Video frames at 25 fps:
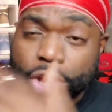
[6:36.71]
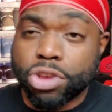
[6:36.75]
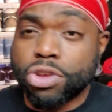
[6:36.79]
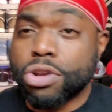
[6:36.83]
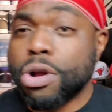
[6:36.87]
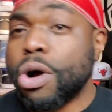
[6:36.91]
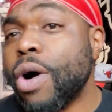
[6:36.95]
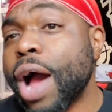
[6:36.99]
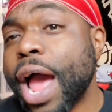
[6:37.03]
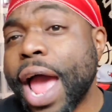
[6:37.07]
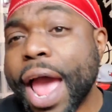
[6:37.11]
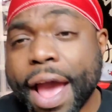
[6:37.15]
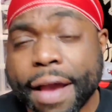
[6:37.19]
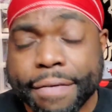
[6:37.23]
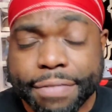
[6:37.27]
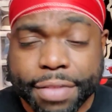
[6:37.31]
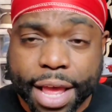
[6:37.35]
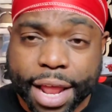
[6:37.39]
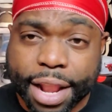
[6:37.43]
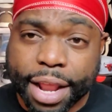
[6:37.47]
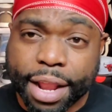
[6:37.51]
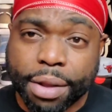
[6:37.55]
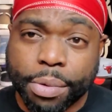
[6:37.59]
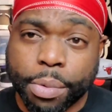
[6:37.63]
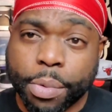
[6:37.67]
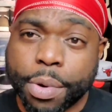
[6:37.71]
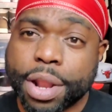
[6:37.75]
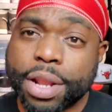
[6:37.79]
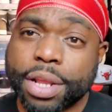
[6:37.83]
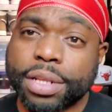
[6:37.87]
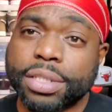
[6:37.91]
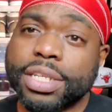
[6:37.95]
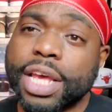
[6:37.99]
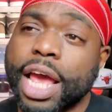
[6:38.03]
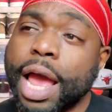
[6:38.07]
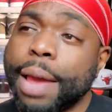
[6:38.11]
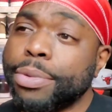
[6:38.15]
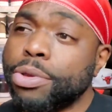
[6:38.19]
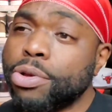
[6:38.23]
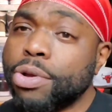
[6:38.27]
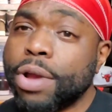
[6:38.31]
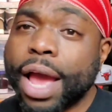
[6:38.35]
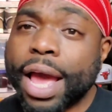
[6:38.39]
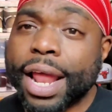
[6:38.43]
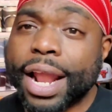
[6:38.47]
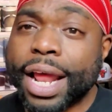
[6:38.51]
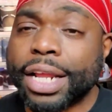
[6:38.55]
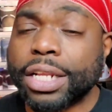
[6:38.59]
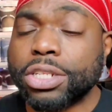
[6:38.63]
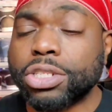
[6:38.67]
You don't have that in the wintertime. You
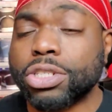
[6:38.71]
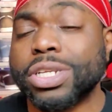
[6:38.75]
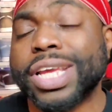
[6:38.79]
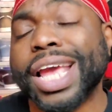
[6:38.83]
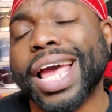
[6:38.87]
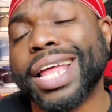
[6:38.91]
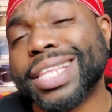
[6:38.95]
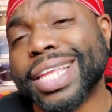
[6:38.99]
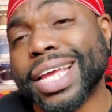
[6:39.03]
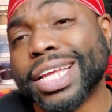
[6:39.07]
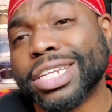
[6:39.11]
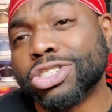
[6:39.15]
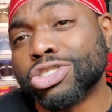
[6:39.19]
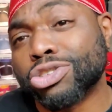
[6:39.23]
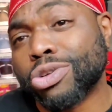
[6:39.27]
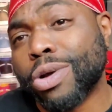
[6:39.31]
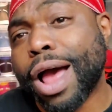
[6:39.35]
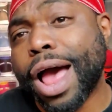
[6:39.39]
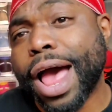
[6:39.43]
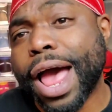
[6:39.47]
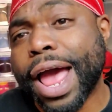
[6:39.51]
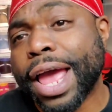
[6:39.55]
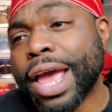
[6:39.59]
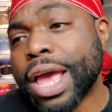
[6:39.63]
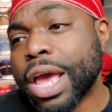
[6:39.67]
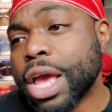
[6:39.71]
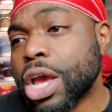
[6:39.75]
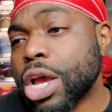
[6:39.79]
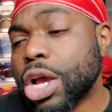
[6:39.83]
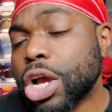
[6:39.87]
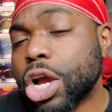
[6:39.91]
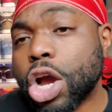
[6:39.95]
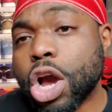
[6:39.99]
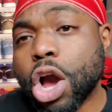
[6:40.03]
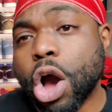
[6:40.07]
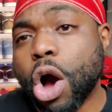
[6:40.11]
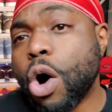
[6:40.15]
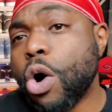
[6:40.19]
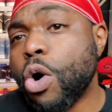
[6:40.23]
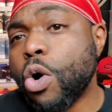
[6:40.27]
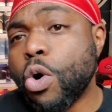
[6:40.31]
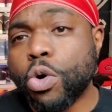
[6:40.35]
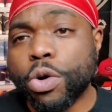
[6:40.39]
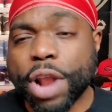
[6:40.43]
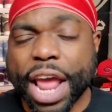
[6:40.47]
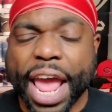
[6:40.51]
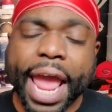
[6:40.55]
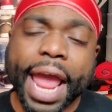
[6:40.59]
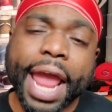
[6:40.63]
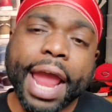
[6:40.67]
got that dry,
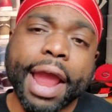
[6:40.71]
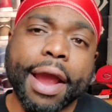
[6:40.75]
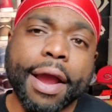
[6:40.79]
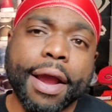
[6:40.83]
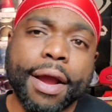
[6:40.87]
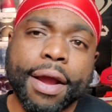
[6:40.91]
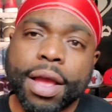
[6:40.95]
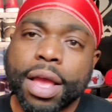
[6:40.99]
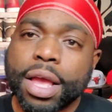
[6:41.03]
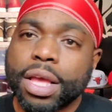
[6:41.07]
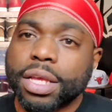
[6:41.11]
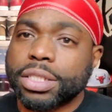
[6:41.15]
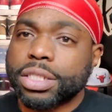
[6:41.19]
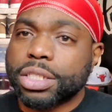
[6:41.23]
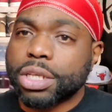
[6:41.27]
cold air.